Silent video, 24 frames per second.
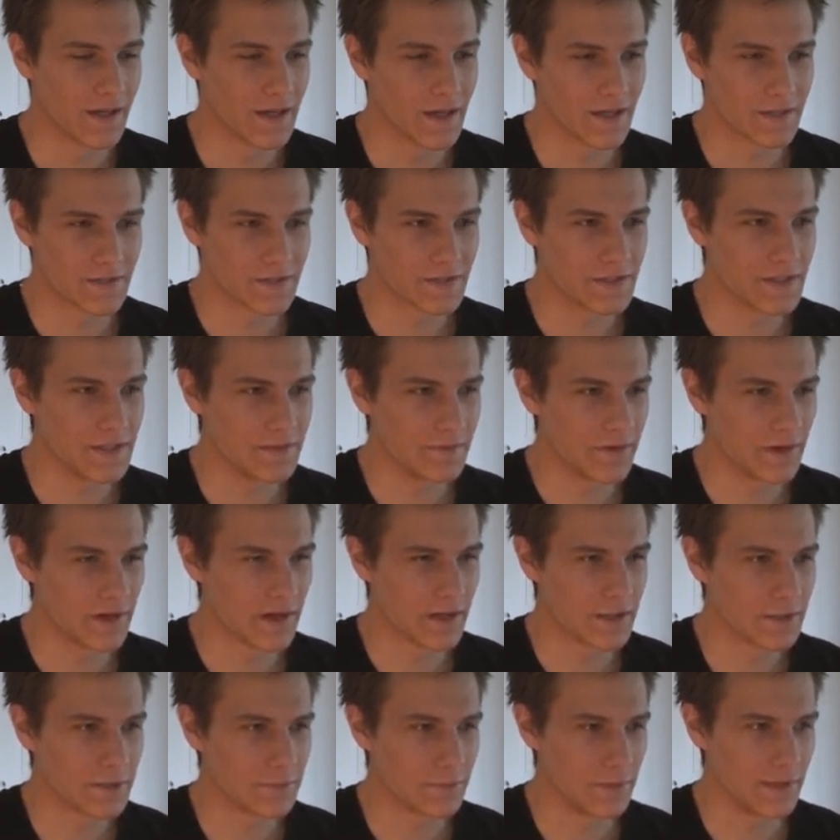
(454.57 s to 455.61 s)
Ah, Steve,
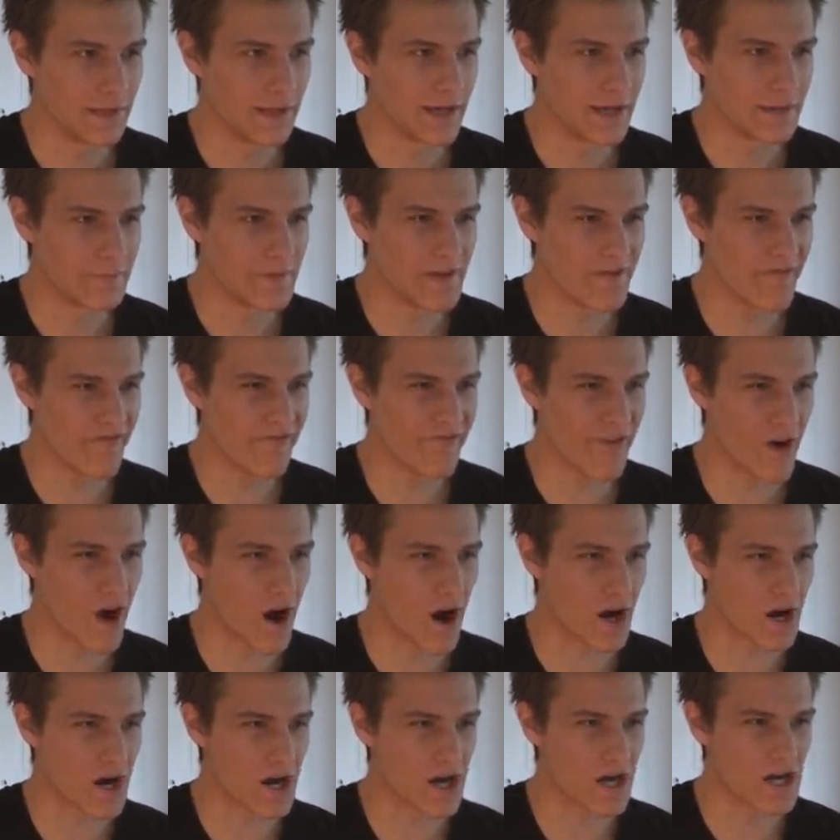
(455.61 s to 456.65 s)
you limey
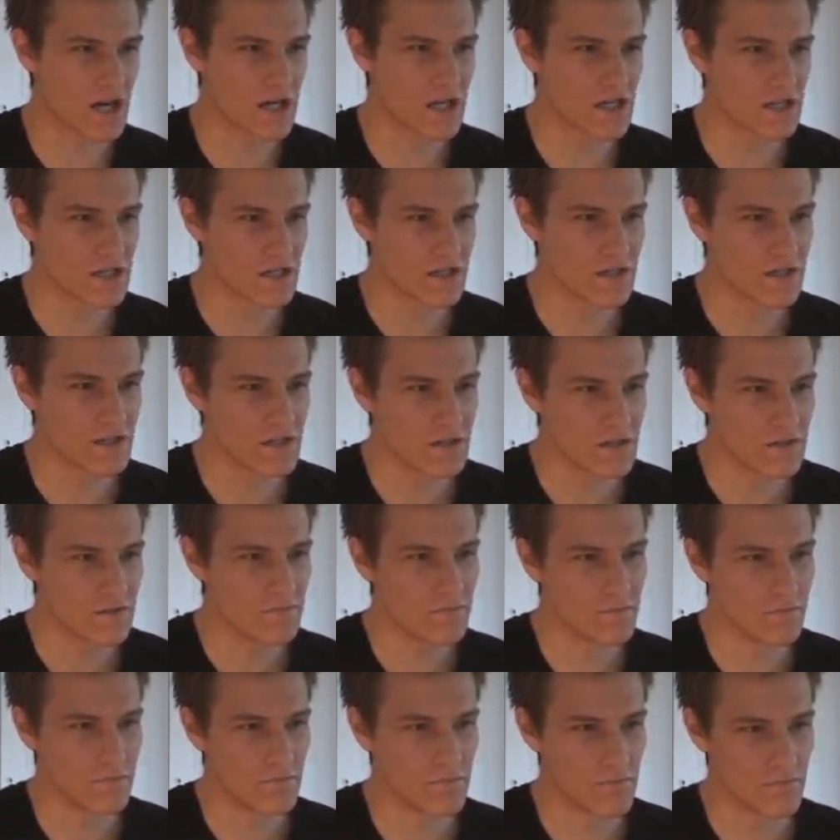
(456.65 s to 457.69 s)
fuck.
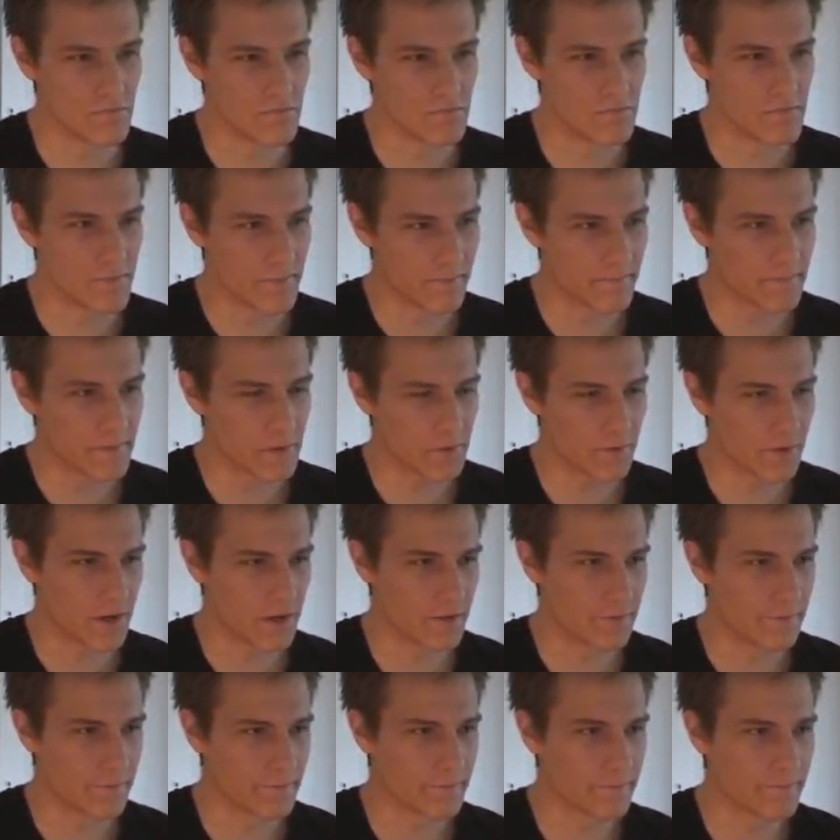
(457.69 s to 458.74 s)
Hmm,
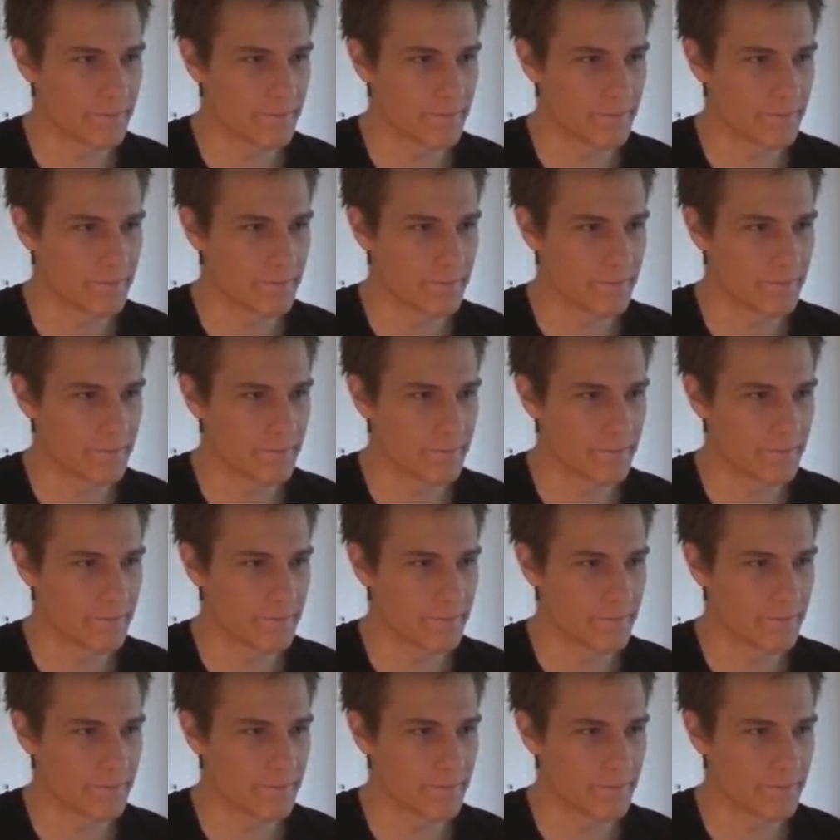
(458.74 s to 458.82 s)
okay.